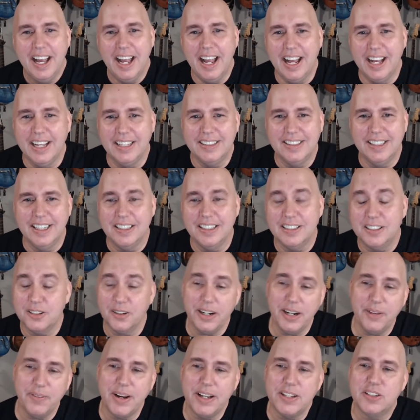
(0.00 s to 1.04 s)
and uh, so
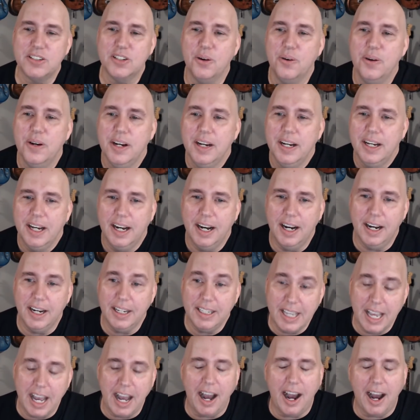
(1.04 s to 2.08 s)
anyway, so uh,
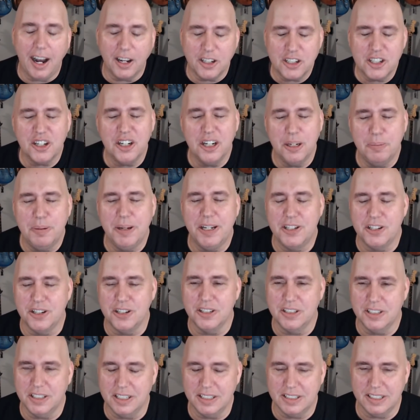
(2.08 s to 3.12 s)
yeah, I'll show you
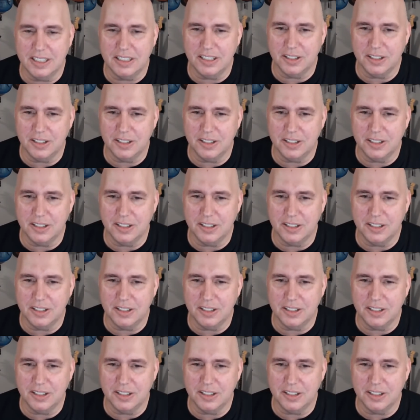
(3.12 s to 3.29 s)
pictures because it's